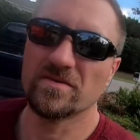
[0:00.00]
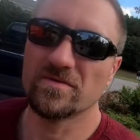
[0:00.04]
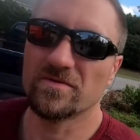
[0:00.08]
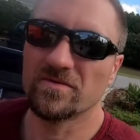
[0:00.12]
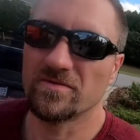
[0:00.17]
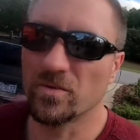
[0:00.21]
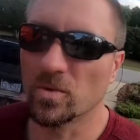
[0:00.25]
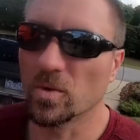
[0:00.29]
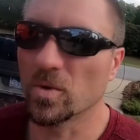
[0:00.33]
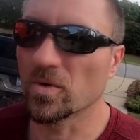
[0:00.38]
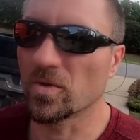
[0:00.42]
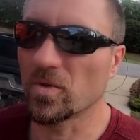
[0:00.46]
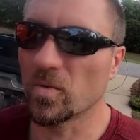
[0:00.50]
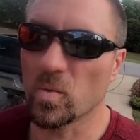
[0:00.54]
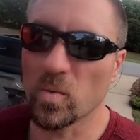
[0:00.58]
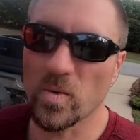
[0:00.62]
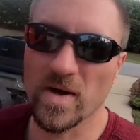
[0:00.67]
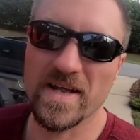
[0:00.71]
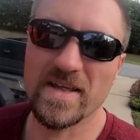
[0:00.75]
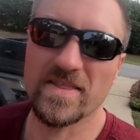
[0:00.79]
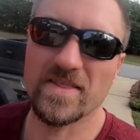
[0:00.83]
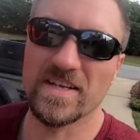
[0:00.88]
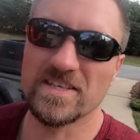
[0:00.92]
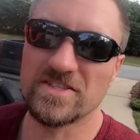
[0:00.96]
for the
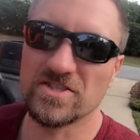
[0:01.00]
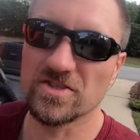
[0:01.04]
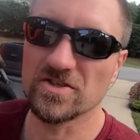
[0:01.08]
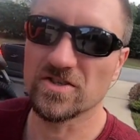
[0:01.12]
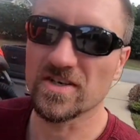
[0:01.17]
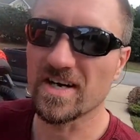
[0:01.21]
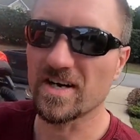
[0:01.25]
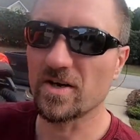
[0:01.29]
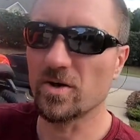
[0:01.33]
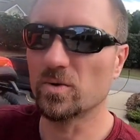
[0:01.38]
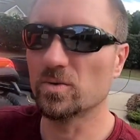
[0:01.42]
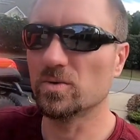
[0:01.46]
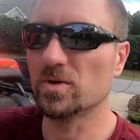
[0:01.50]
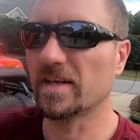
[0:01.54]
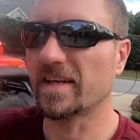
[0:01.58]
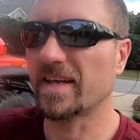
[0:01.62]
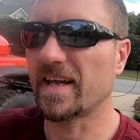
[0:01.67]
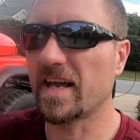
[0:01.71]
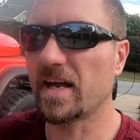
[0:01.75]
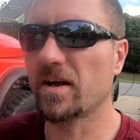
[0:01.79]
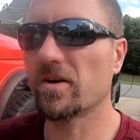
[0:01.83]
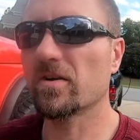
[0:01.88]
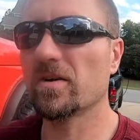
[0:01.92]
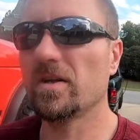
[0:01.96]
weight that you're not only
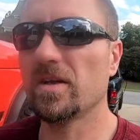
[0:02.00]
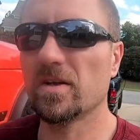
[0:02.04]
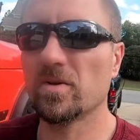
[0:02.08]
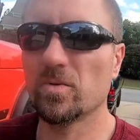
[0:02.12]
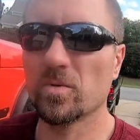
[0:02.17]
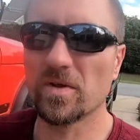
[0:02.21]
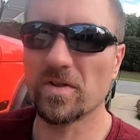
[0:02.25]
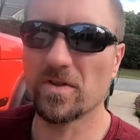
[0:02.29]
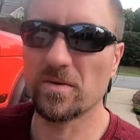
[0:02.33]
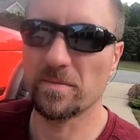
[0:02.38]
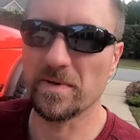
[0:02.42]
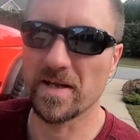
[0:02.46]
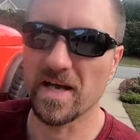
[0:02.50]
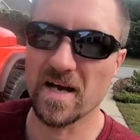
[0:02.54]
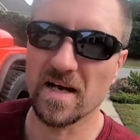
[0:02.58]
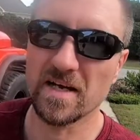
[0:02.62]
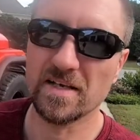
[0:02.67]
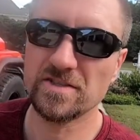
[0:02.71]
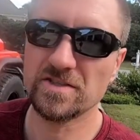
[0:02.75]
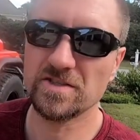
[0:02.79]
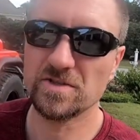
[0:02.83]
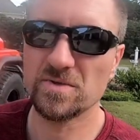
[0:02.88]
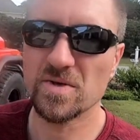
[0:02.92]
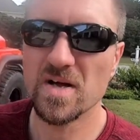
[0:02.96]
carrying with
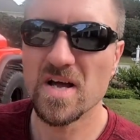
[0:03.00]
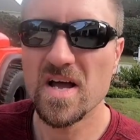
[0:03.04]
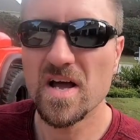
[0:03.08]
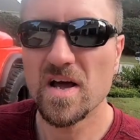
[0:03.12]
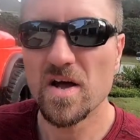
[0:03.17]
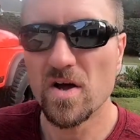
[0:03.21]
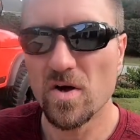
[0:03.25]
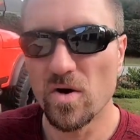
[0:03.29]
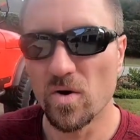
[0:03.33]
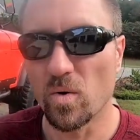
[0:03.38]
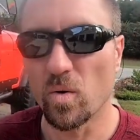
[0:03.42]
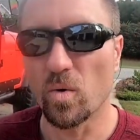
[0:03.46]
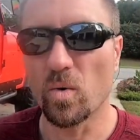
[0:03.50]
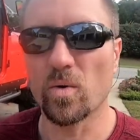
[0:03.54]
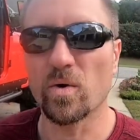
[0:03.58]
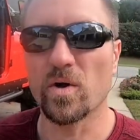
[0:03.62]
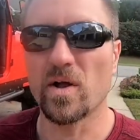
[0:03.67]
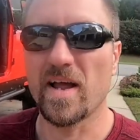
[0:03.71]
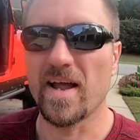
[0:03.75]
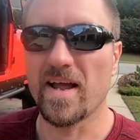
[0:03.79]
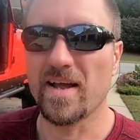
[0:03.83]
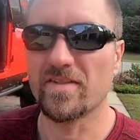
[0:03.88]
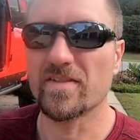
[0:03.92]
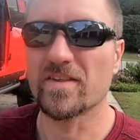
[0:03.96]
behind you or
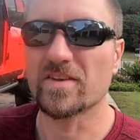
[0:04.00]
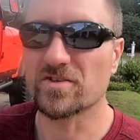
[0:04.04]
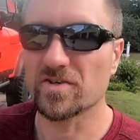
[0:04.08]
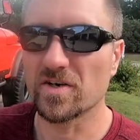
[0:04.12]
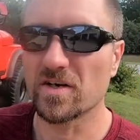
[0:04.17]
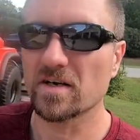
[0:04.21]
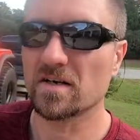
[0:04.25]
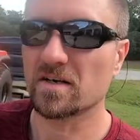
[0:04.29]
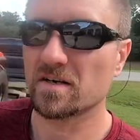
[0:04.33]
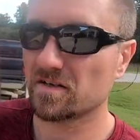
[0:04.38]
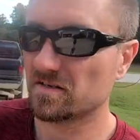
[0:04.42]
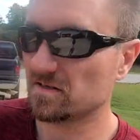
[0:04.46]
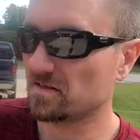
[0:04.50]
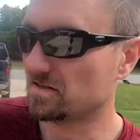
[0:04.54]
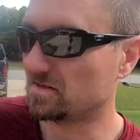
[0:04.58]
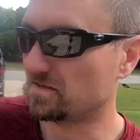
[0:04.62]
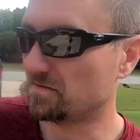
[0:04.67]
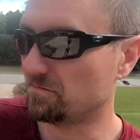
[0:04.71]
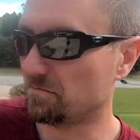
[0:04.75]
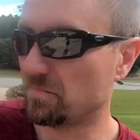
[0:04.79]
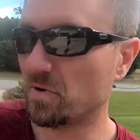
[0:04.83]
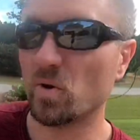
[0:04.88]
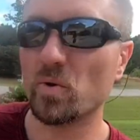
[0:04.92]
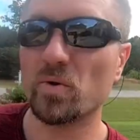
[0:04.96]
and the truck.
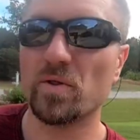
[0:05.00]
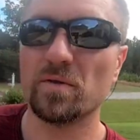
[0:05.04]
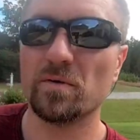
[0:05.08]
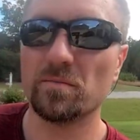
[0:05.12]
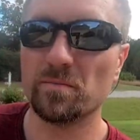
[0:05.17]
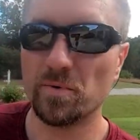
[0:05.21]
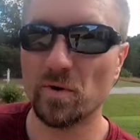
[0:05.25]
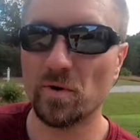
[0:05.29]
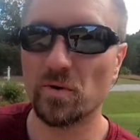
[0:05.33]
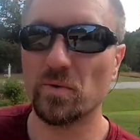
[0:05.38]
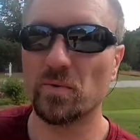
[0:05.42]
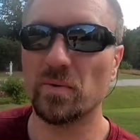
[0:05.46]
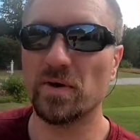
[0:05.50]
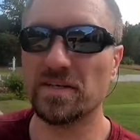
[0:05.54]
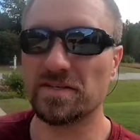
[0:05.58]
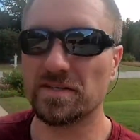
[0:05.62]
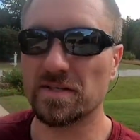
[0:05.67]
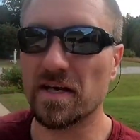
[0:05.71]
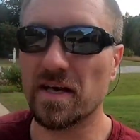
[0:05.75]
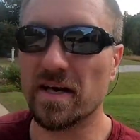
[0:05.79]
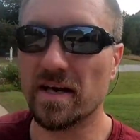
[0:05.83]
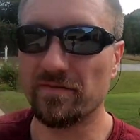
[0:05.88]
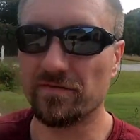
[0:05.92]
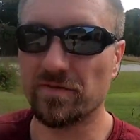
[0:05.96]
Both both
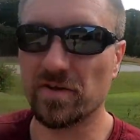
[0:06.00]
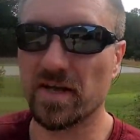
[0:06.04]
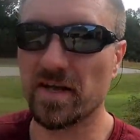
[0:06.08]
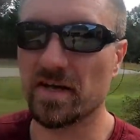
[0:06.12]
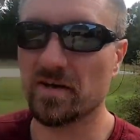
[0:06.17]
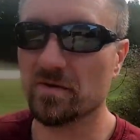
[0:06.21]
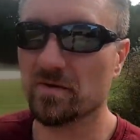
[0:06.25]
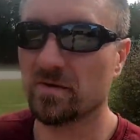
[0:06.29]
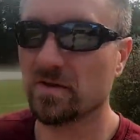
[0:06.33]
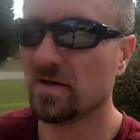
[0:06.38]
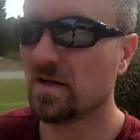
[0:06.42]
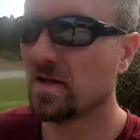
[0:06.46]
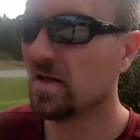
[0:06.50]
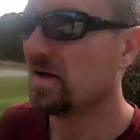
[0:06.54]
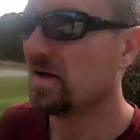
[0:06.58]
weights have to count.